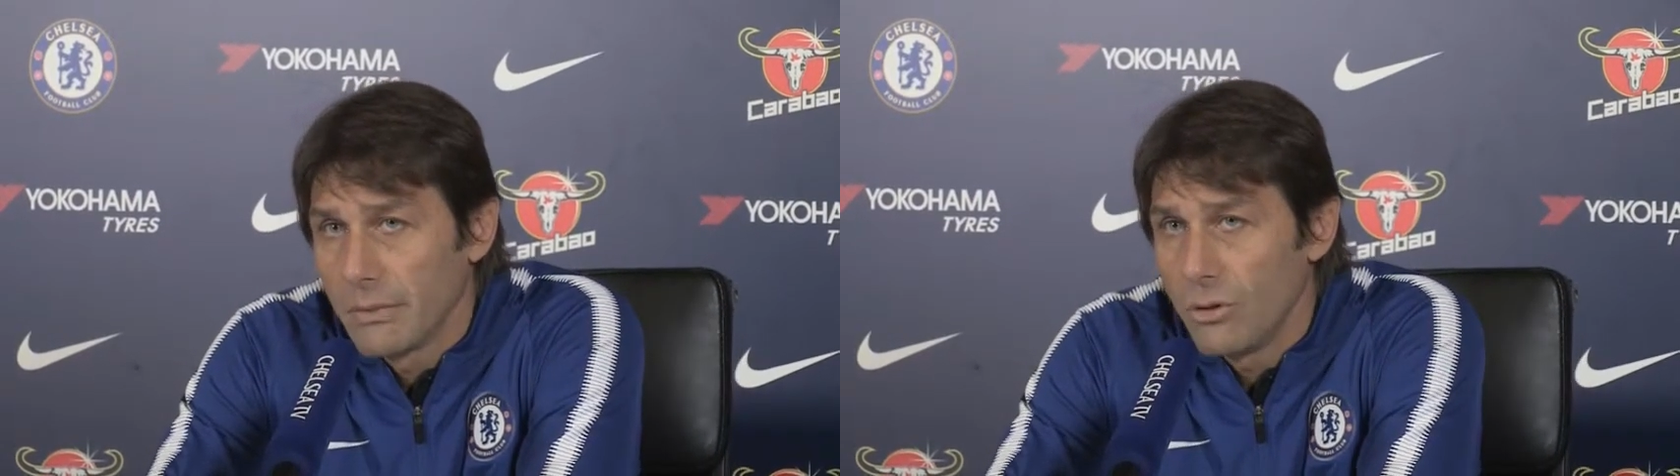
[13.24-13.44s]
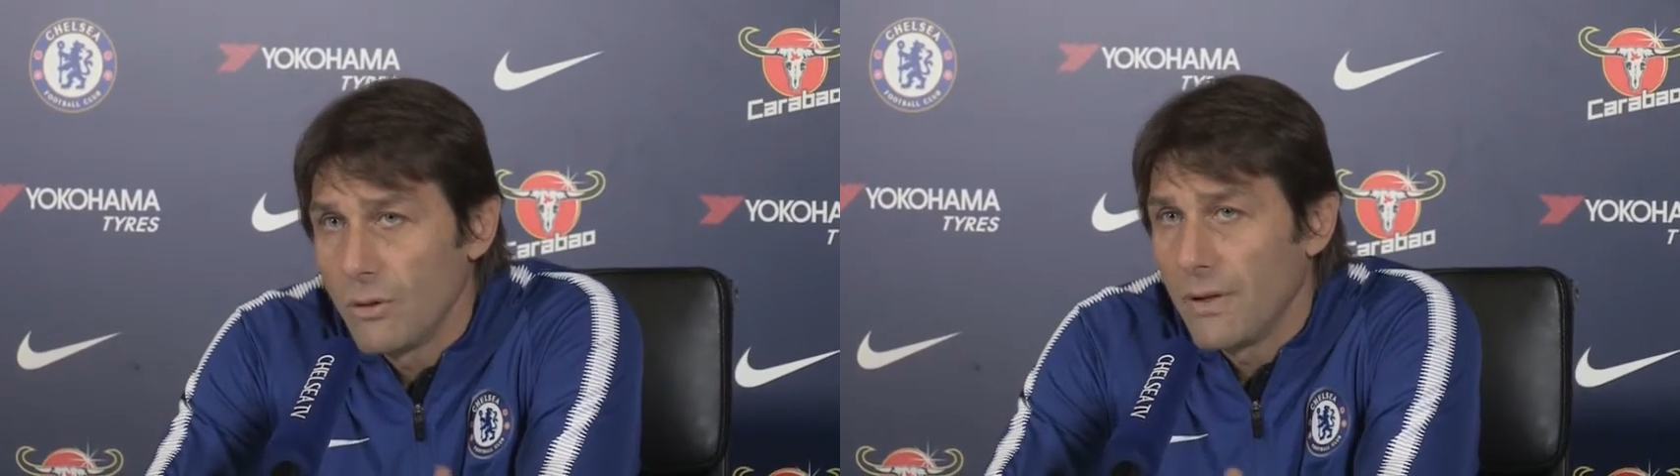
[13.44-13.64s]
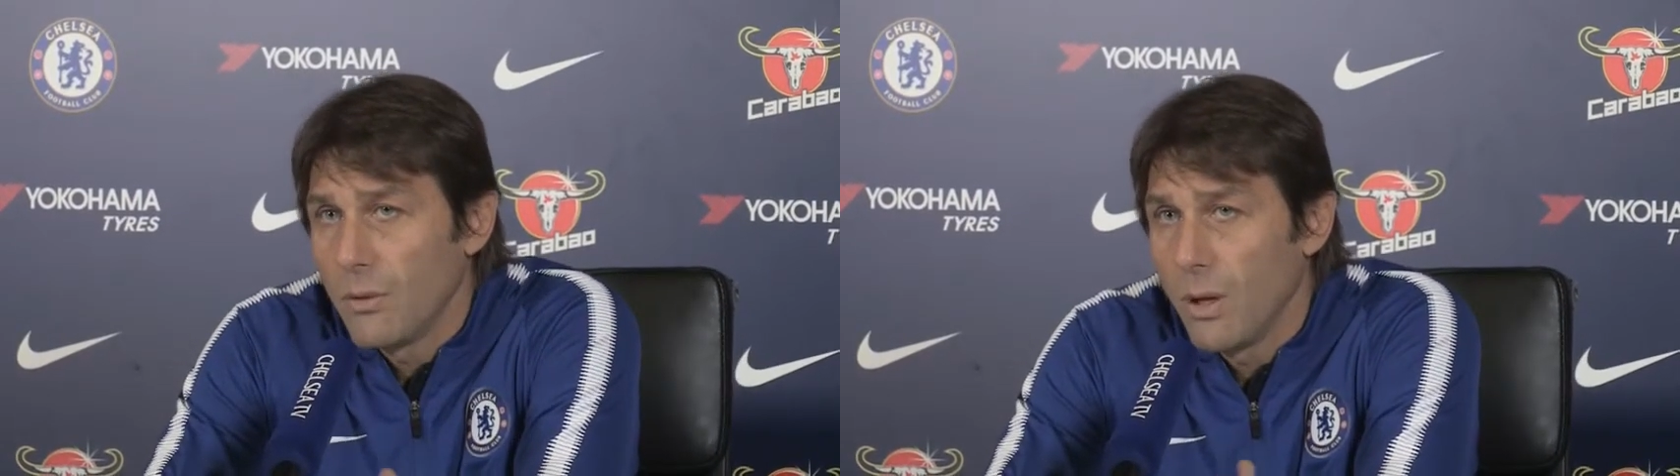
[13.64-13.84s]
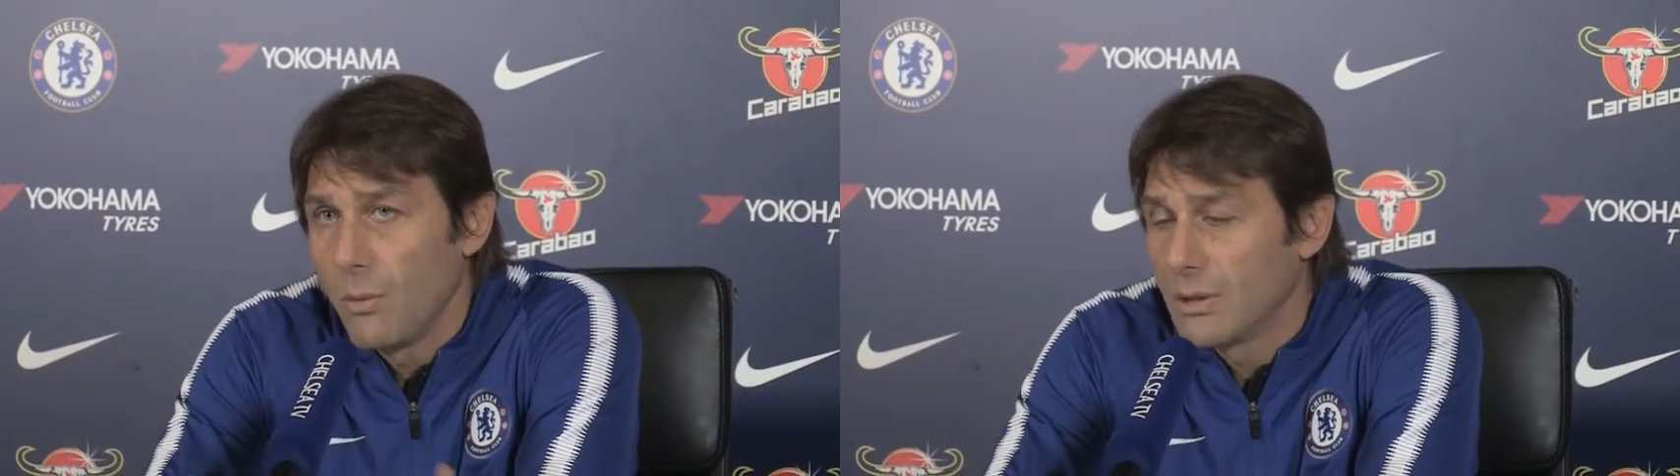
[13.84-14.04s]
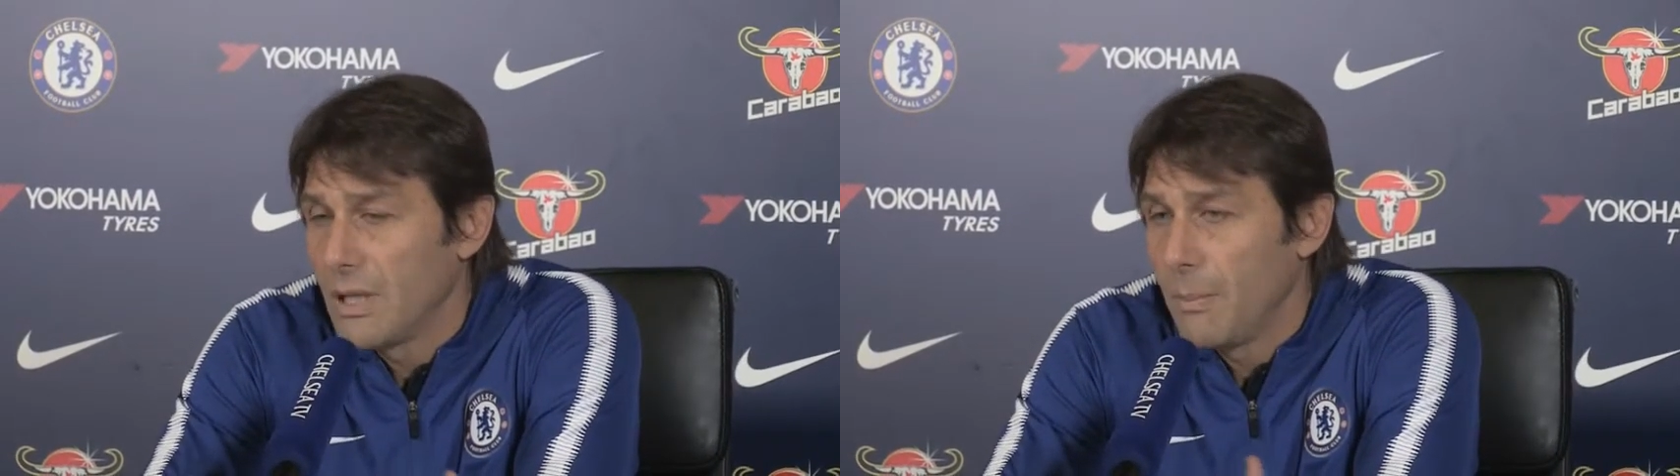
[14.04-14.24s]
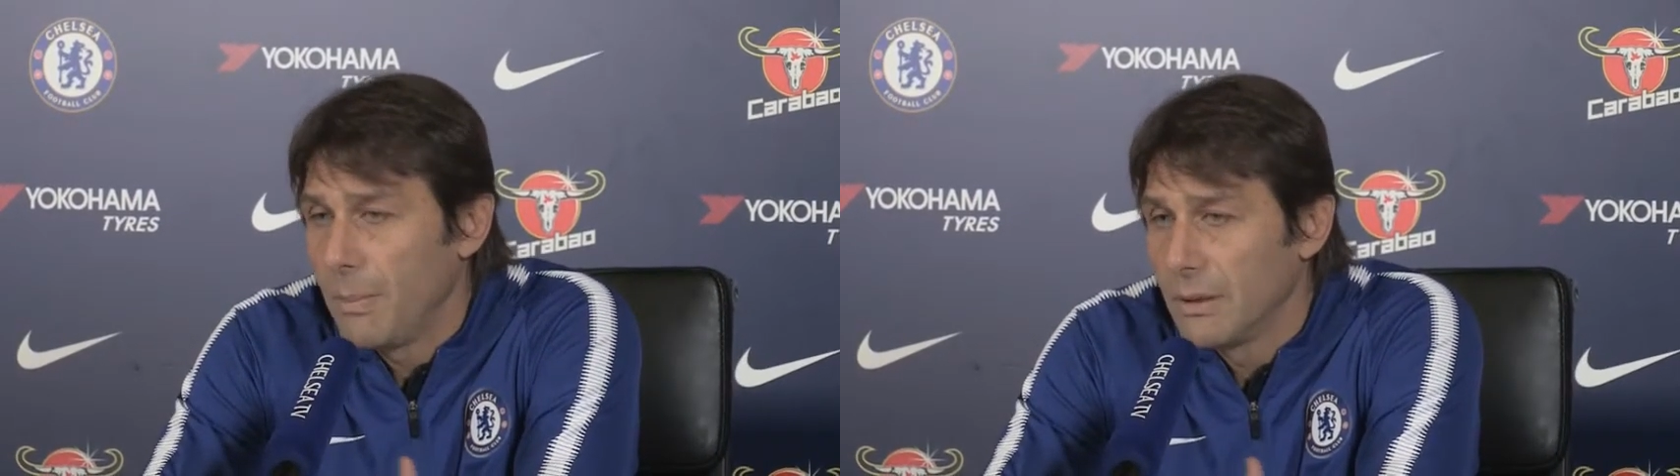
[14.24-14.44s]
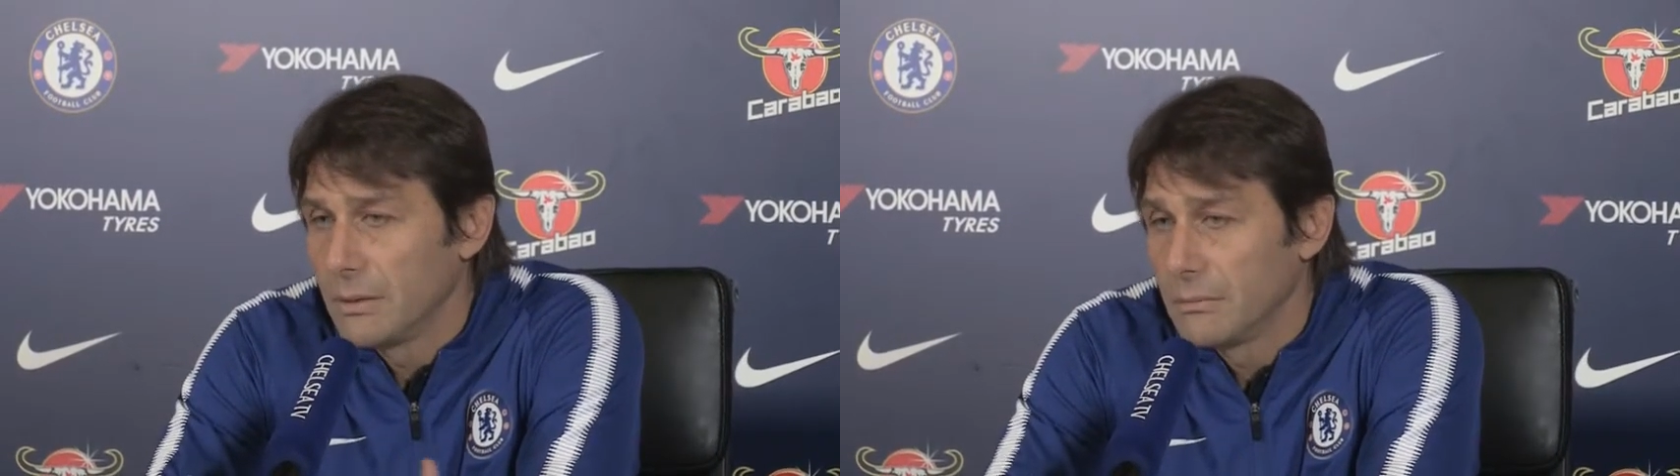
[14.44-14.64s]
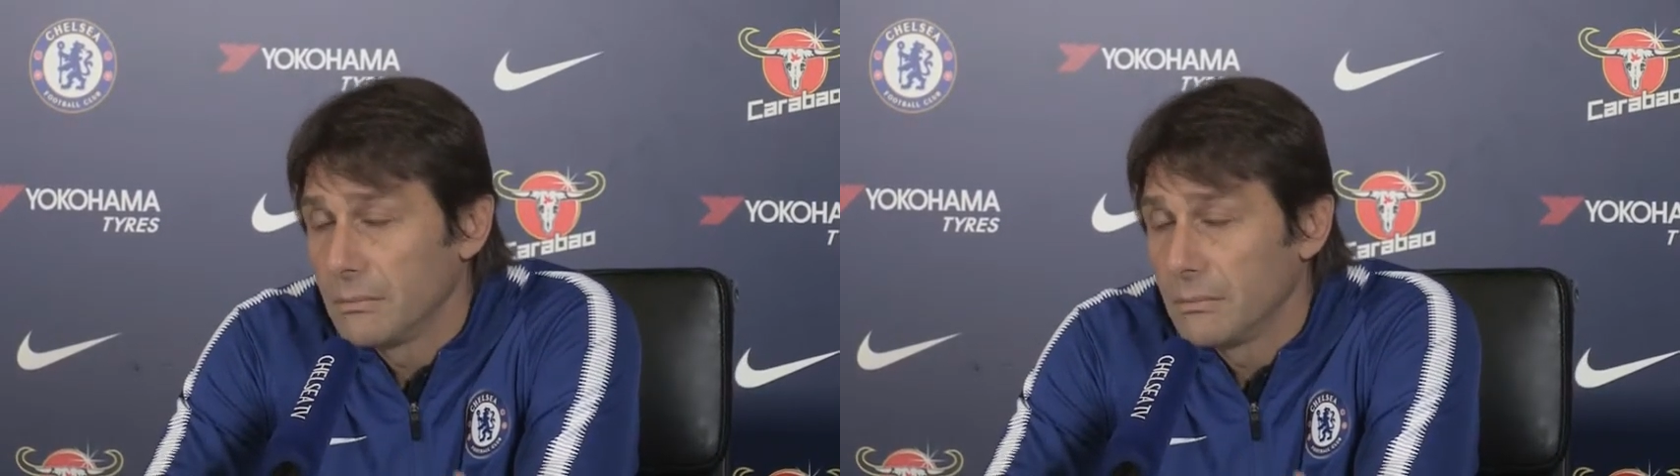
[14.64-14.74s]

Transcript: you know very well what happened.